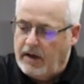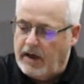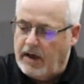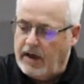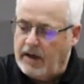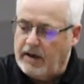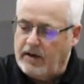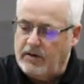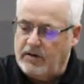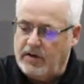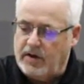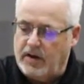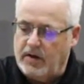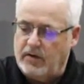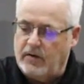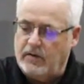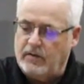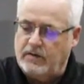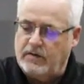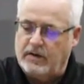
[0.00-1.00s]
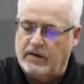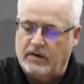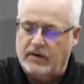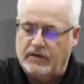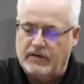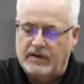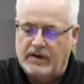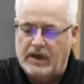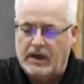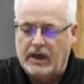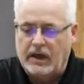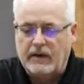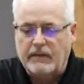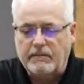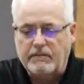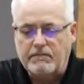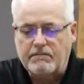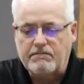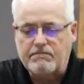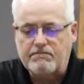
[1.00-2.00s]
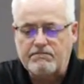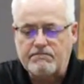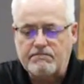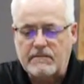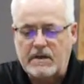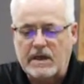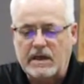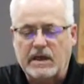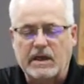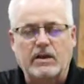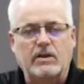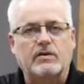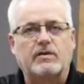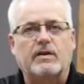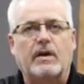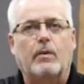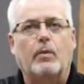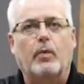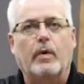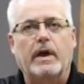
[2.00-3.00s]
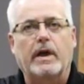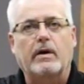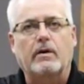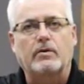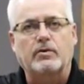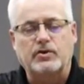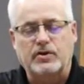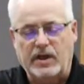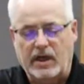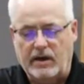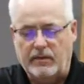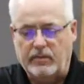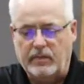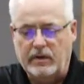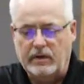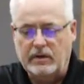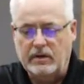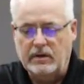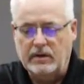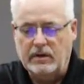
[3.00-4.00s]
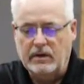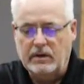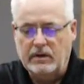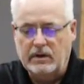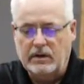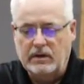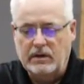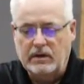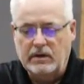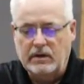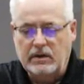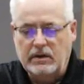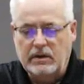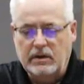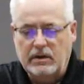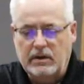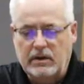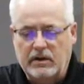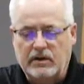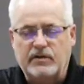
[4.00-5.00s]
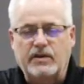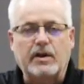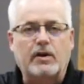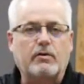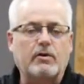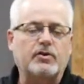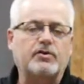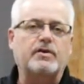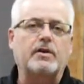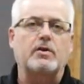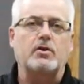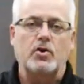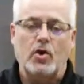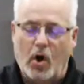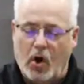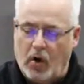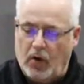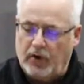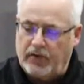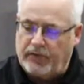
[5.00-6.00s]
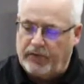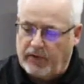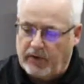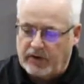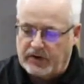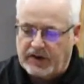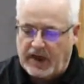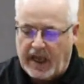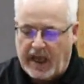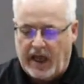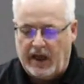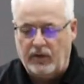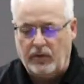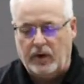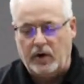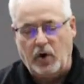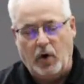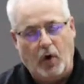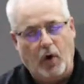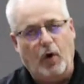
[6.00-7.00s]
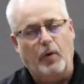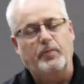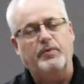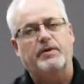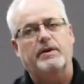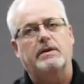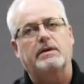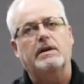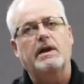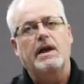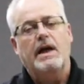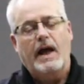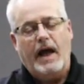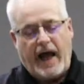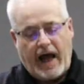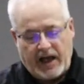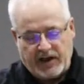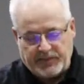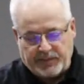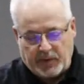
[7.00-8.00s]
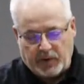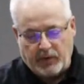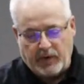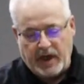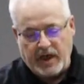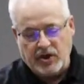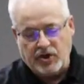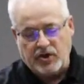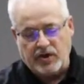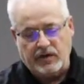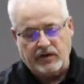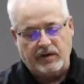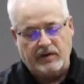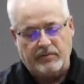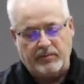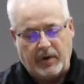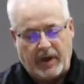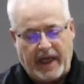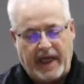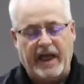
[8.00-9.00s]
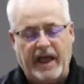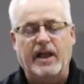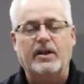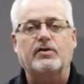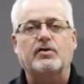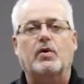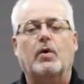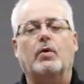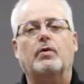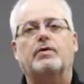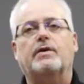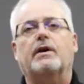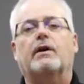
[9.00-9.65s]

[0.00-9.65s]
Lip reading: and continues to this day in some way or shape. You see, Kristen knows firsthand when hopes and aspirations and plans go